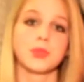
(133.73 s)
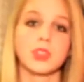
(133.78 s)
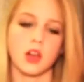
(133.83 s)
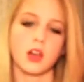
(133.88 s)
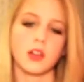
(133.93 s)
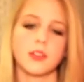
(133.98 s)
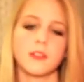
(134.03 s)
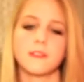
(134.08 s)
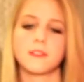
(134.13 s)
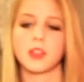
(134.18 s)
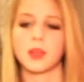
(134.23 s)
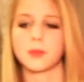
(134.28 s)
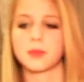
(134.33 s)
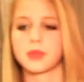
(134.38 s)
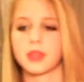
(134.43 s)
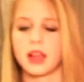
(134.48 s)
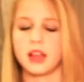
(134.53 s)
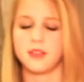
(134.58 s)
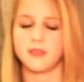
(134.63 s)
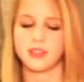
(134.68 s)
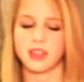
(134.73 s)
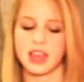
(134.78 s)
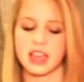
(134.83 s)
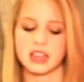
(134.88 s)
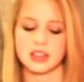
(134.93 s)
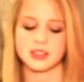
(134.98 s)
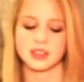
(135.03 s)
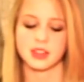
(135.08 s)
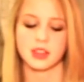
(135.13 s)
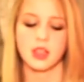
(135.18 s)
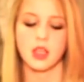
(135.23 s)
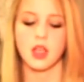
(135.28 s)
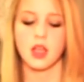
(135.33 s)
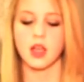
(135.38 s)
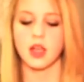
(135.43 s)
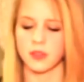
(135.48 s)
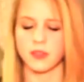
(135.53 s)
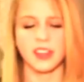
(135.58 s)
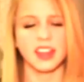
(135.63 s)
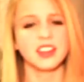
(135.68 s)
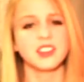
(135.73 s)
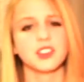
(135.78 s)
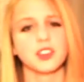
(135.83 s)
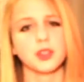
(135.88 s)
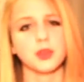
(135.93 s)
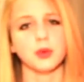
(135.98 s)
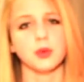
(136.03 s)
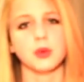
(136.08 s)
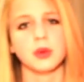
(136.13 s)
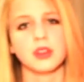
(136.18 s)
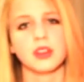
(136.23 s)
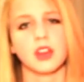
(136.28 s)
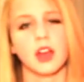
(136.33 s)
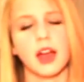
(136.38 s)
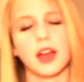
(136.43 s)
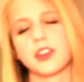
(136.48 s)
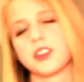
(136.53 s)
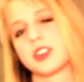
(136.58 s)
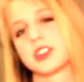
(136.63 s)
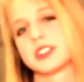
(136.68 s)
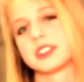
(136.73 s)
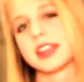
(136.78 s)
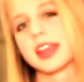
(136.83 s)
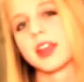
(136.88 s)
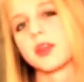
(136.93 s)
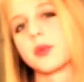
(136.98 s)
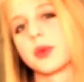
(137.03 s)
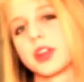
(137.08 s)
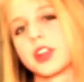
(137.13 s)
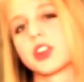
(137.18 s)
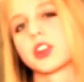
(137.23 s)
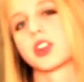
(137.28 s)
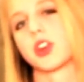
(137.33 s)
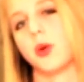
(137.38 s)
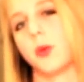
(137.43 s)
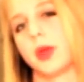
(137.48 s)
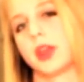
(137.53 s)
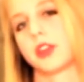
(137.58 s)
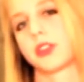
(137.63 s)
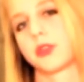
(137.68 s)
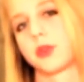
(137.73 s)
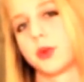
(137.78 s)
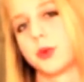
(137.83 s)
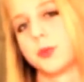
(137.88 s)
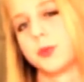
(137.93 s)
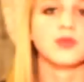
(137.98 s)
On the flip side of that, they do understand what you're going through.